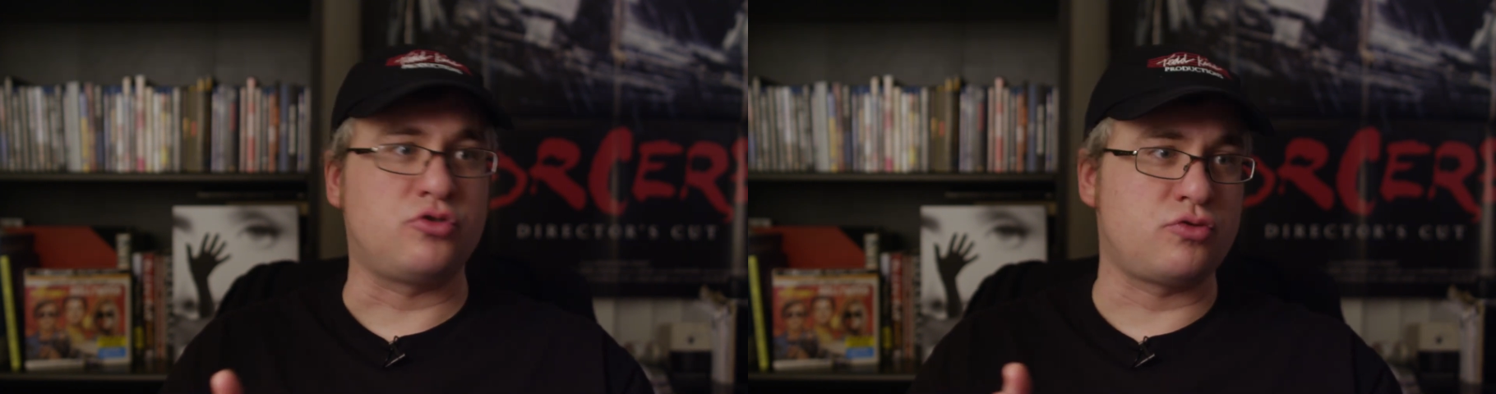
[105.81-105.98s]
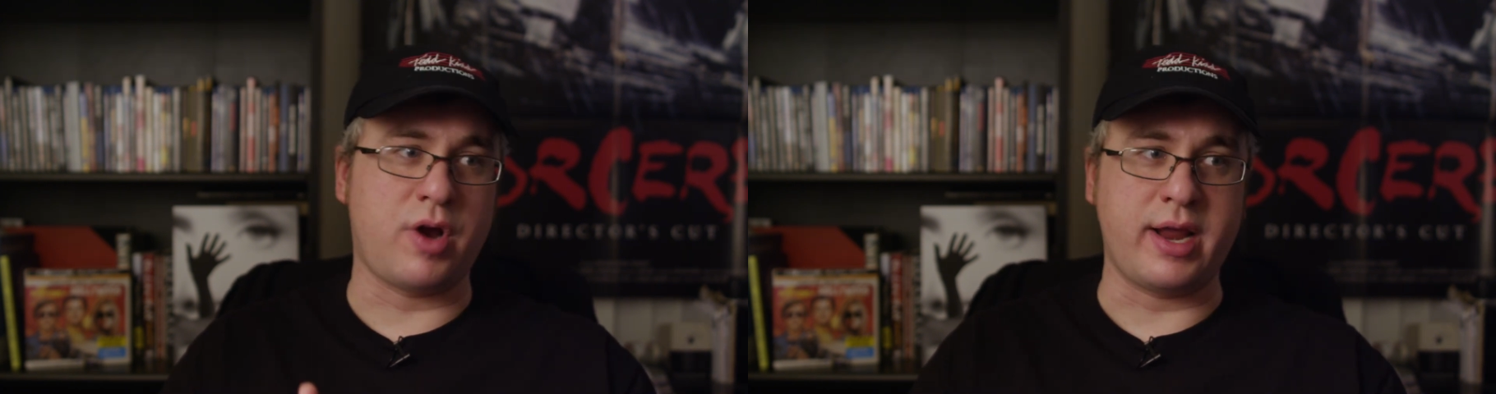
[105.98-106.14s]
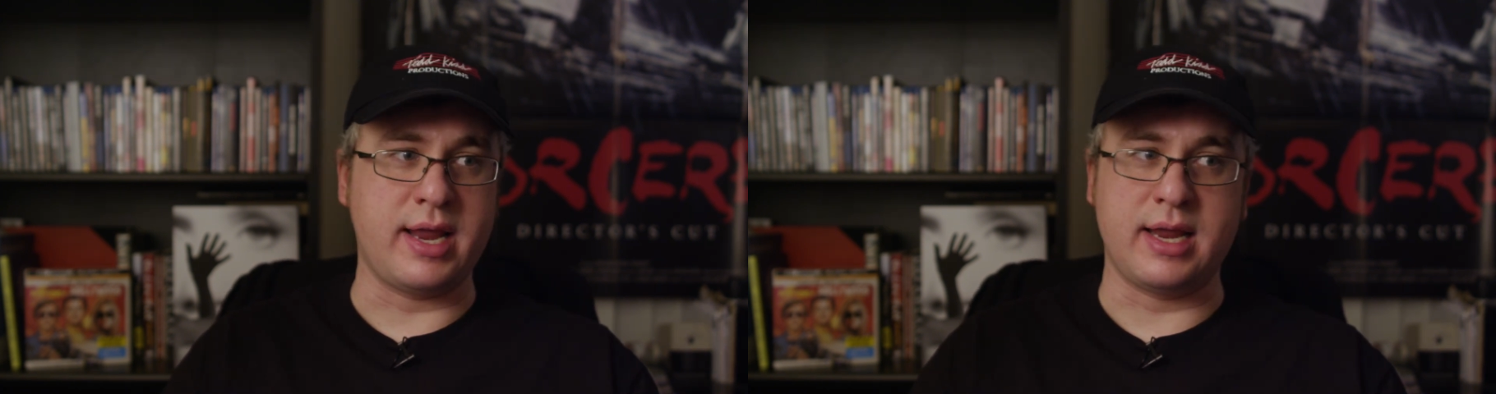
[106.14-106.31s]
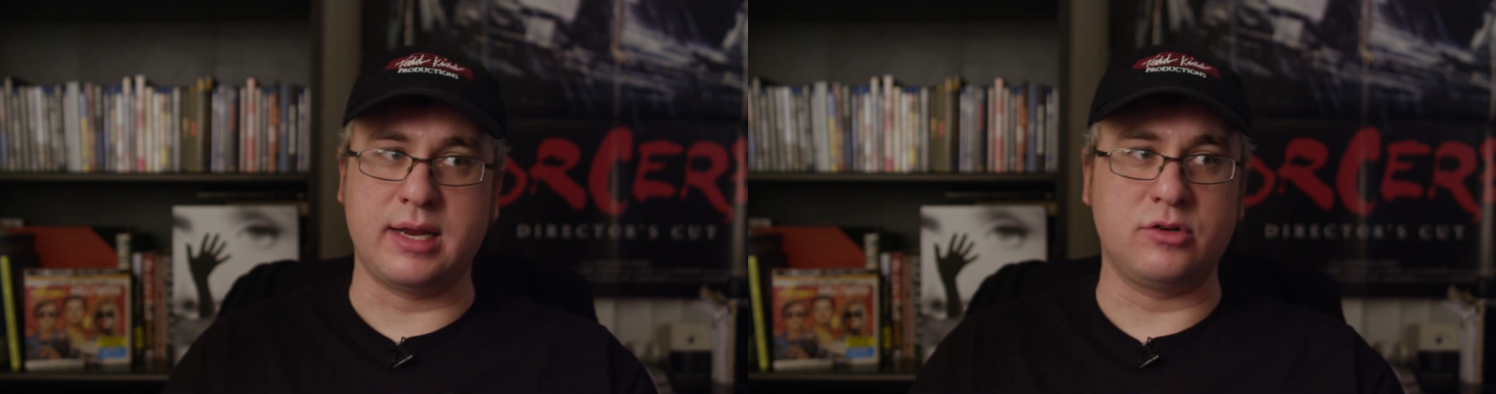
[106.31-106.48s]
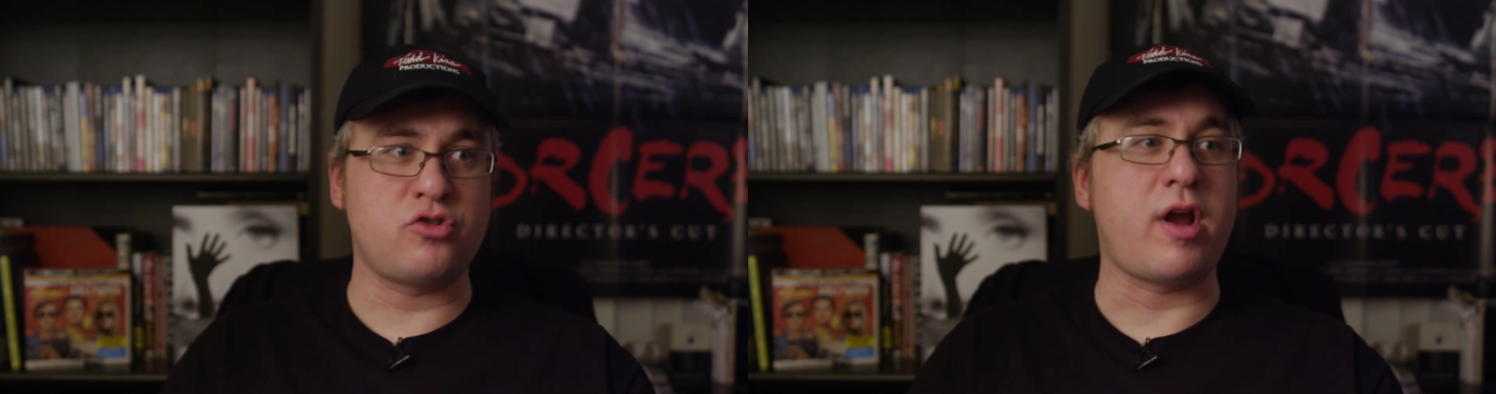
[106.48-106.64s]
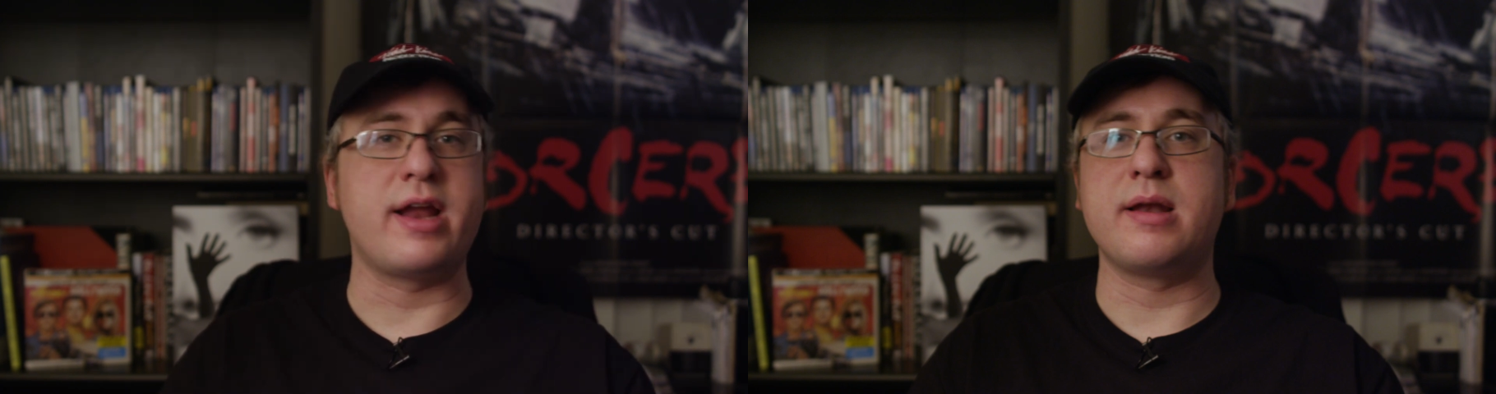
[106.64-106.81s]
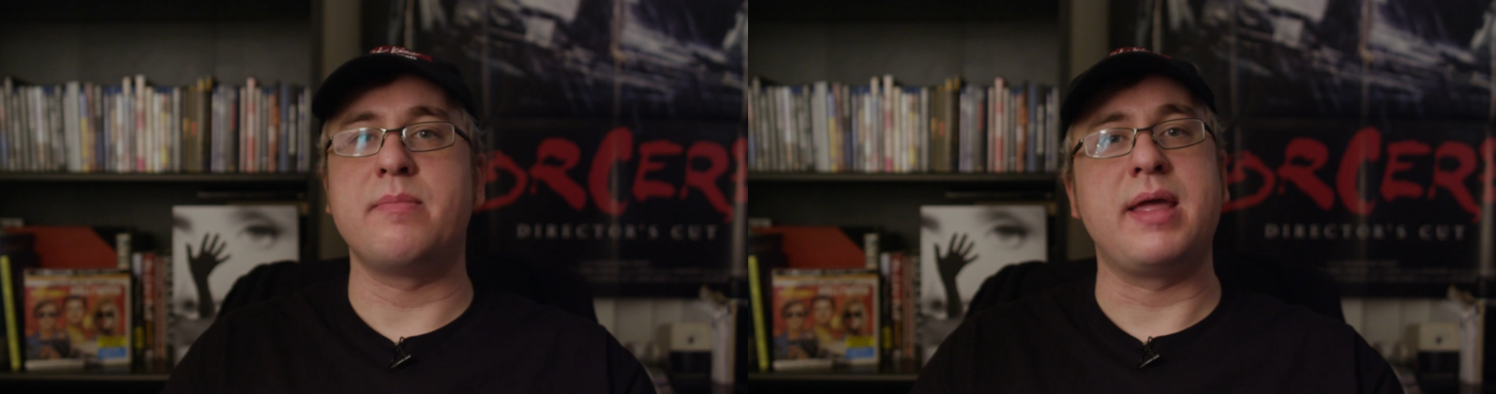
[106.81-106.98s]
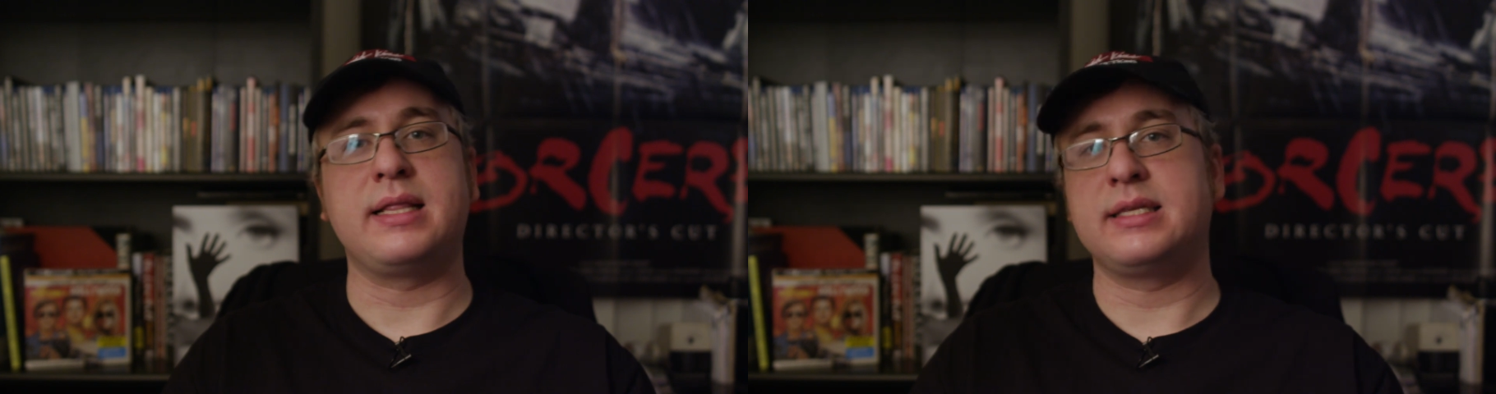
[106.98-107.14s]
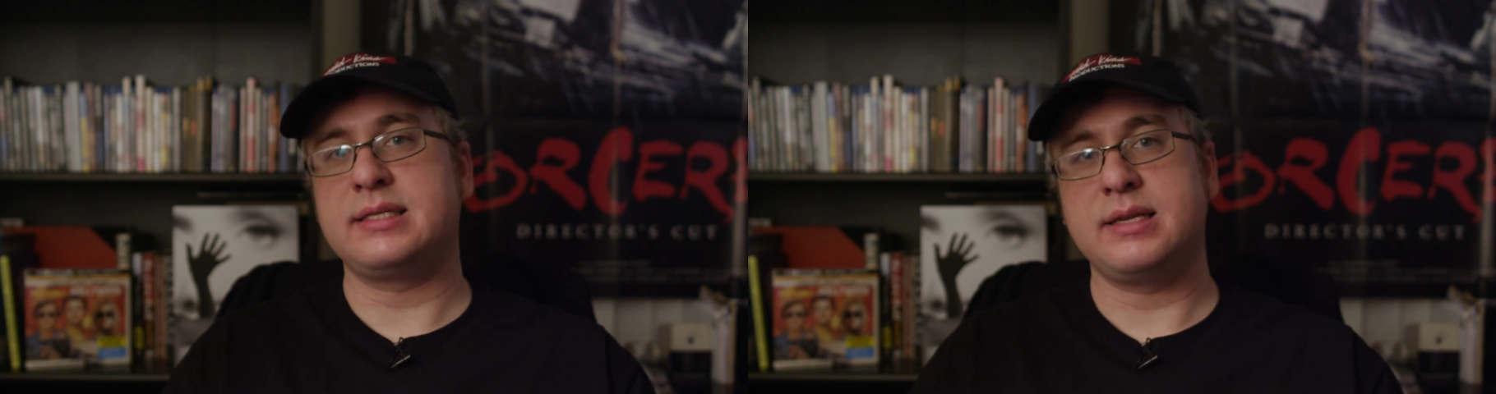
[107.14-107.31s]
trying to
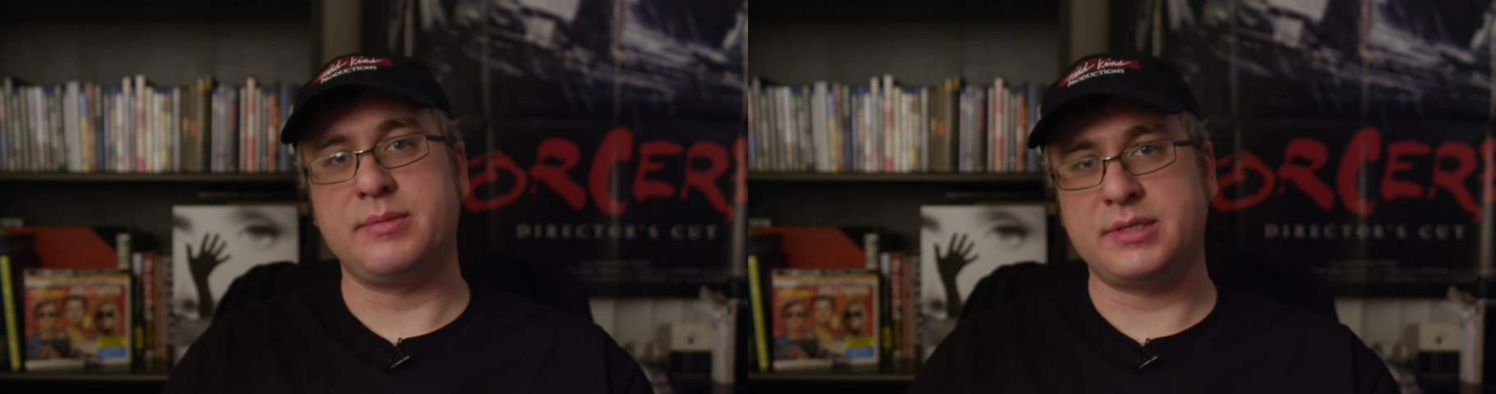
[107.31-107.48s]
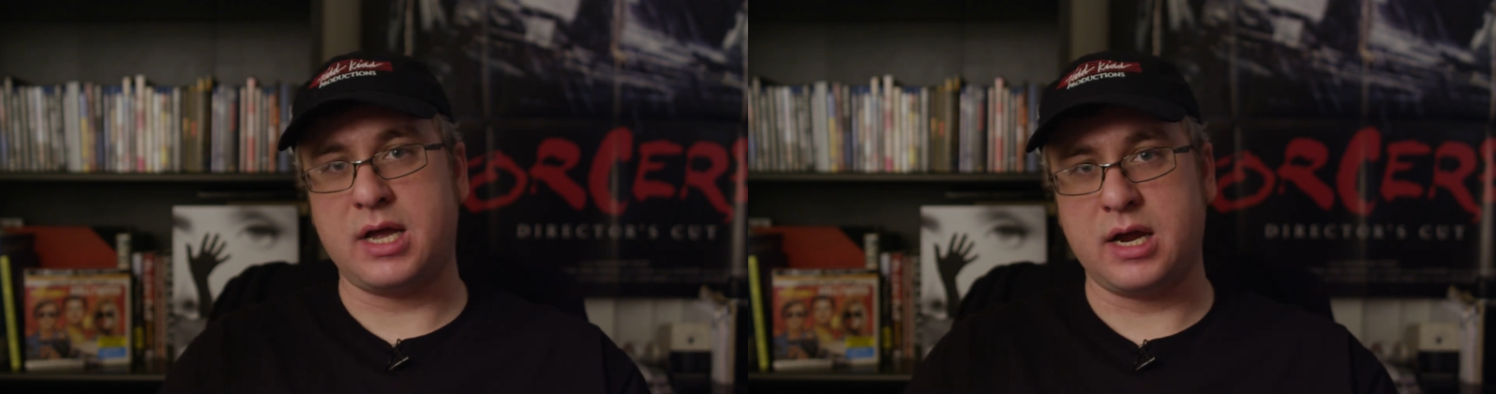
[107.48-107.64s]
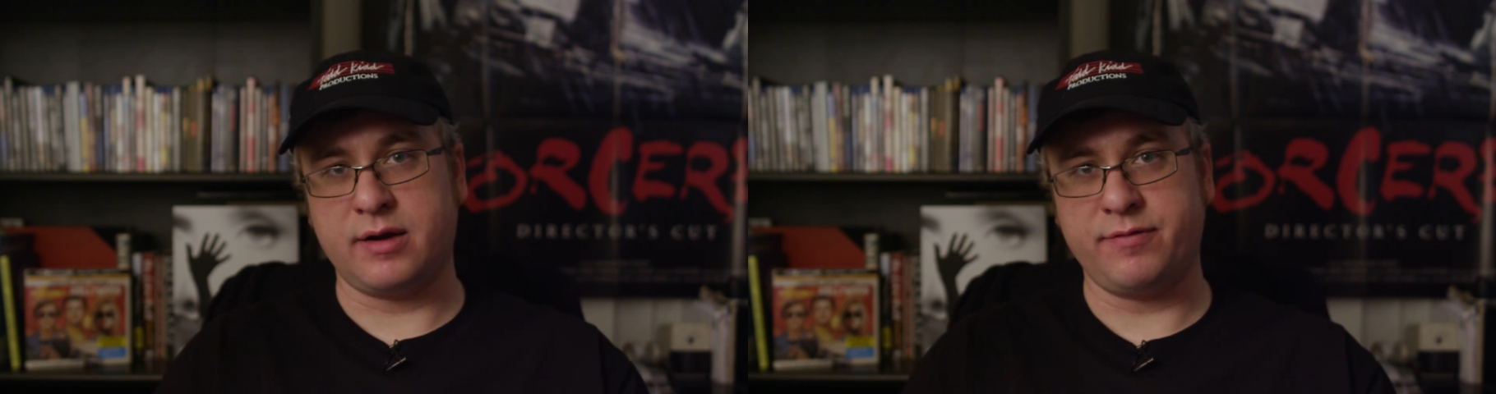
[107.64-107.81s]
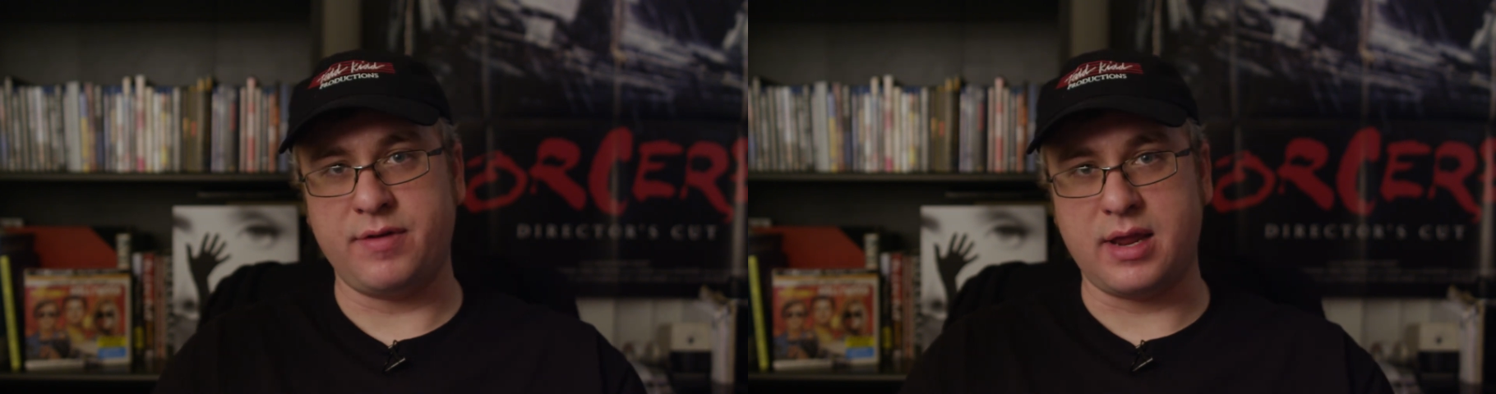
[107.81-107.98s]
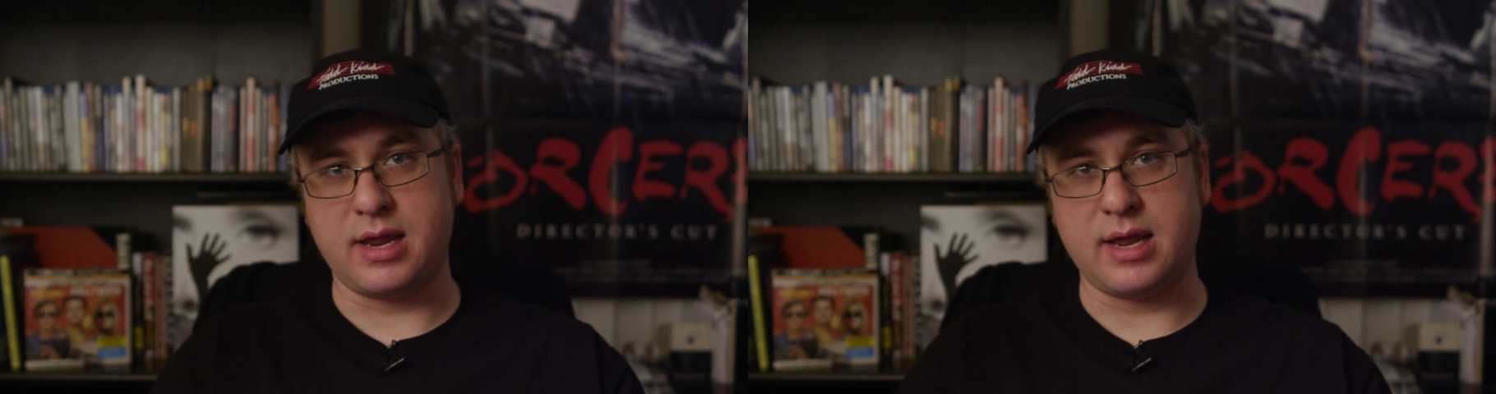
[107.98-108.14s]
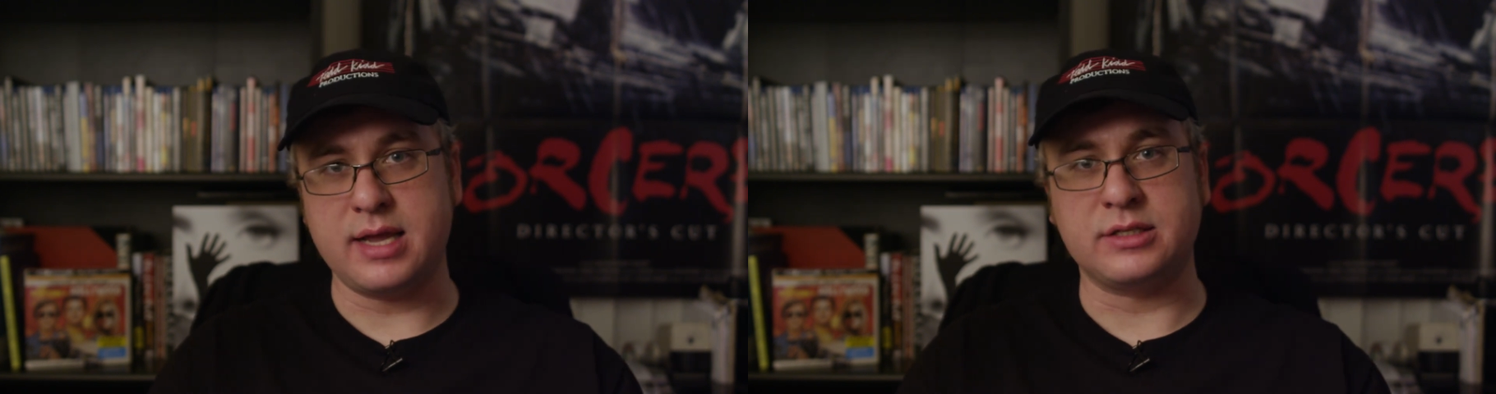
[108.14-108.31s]
make the cinematography